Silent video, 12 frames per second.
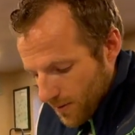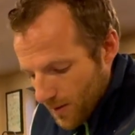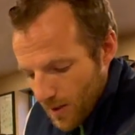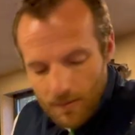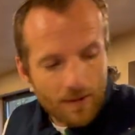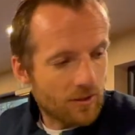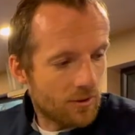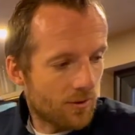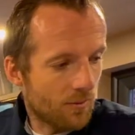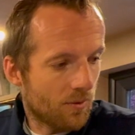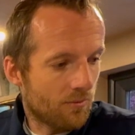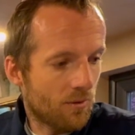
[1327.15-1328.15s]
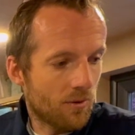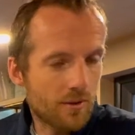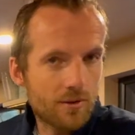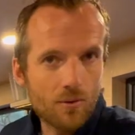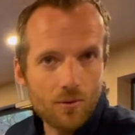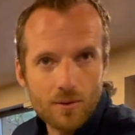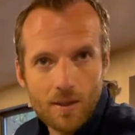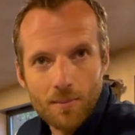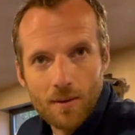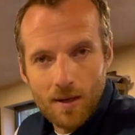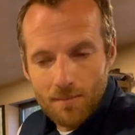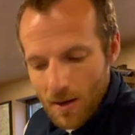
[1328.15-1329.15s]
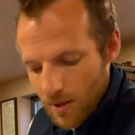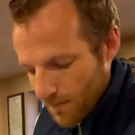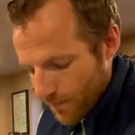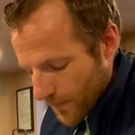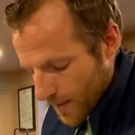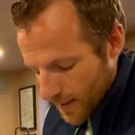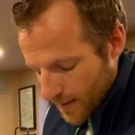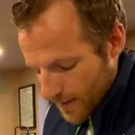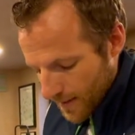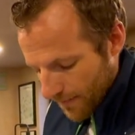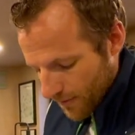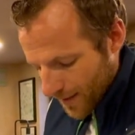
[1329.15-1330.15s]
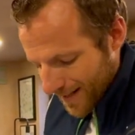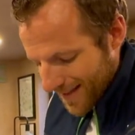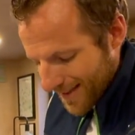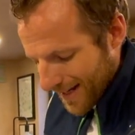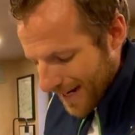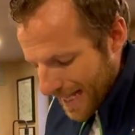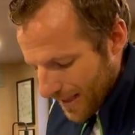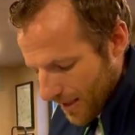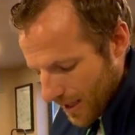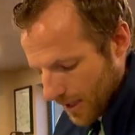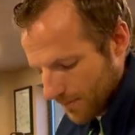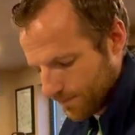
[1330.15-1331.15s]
As you saw with the rulers, all typically differing in the length.